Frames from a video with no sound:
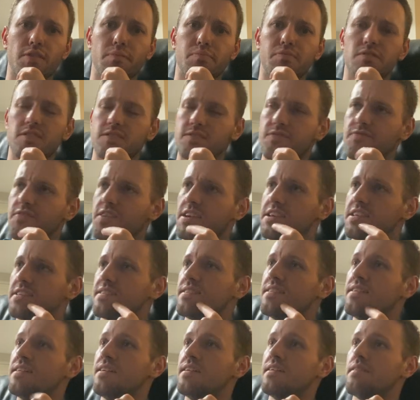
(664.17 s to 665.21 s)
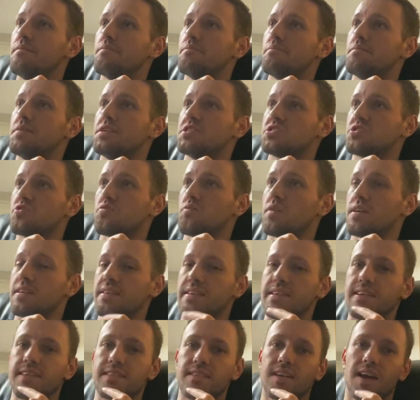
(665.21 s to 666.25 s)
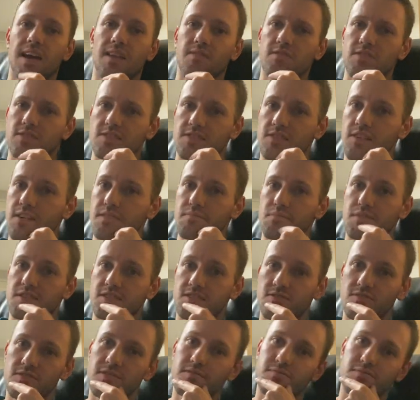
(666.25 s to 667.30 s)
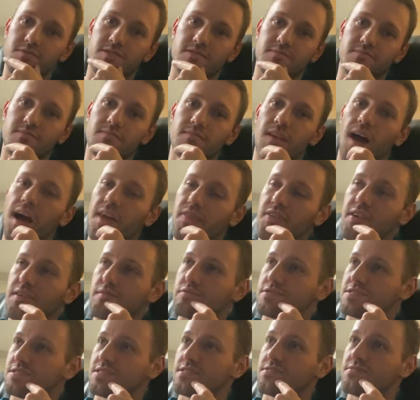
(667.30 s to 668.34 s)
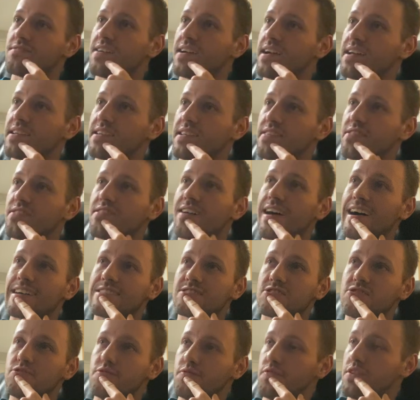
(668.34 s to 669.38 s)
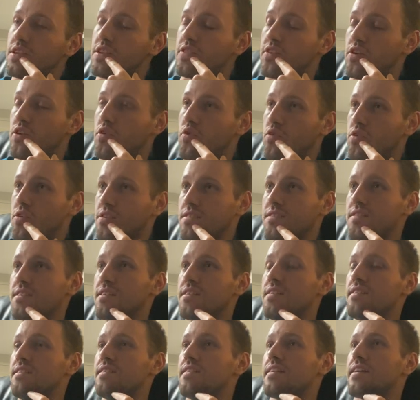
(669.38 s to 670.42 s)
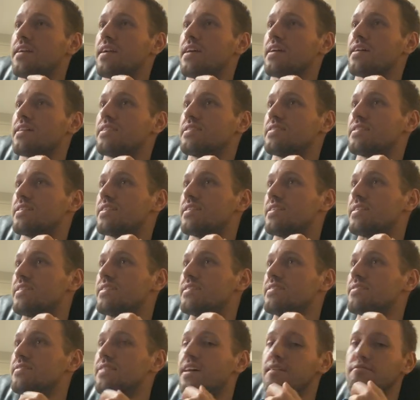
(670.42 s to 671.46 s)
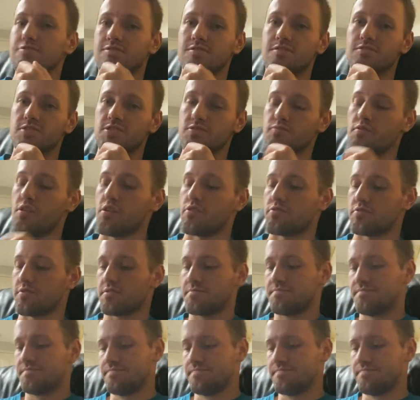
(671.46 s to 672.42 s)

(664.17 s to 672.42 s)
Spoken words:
plus feet. Misha went and hit kind of a scud missile that I think was going to land in the last 2 feet of the court, and that was all she wrote.